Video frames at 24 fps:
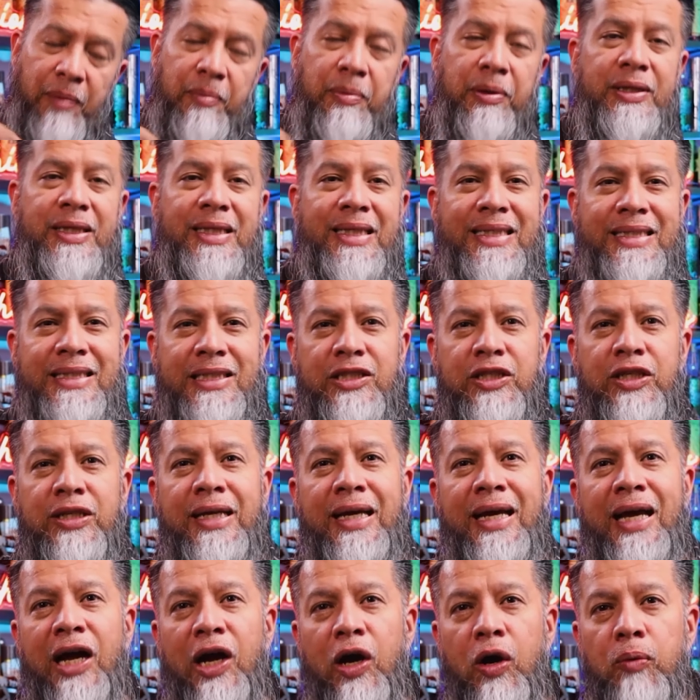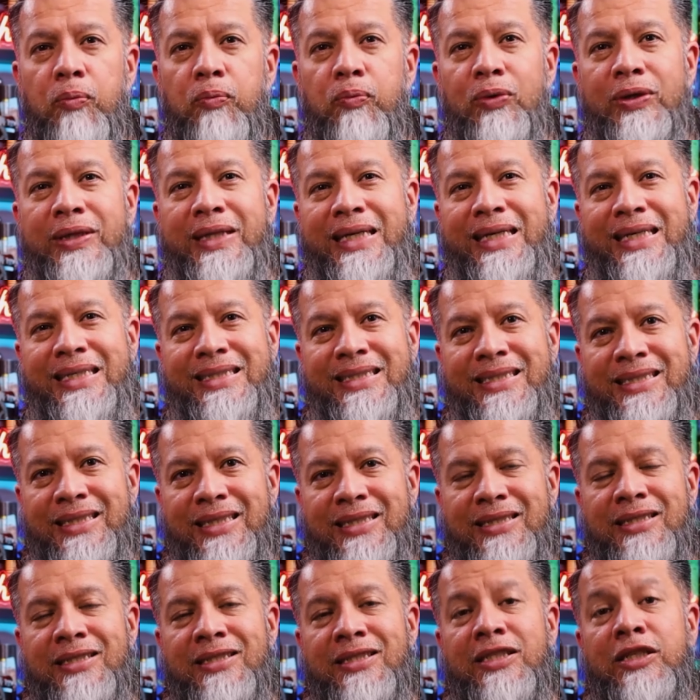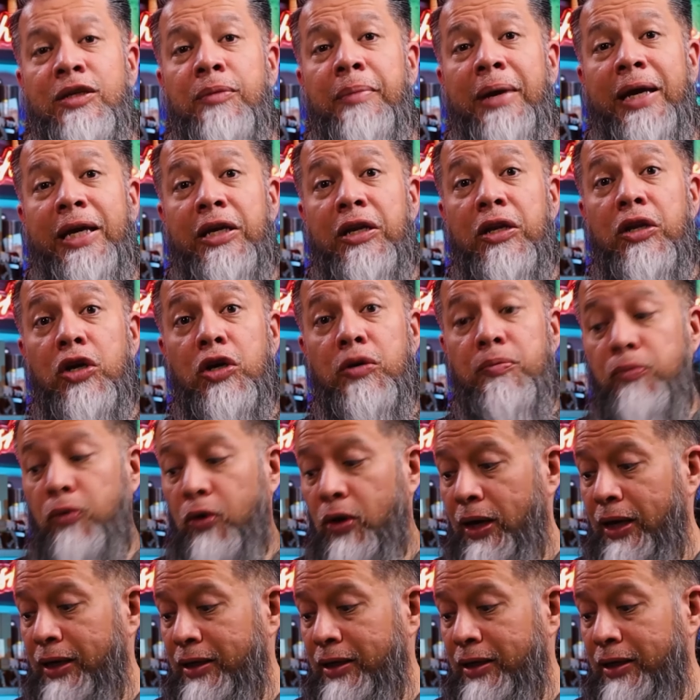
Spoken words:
But this is gonna help with the consistency to make it look more like a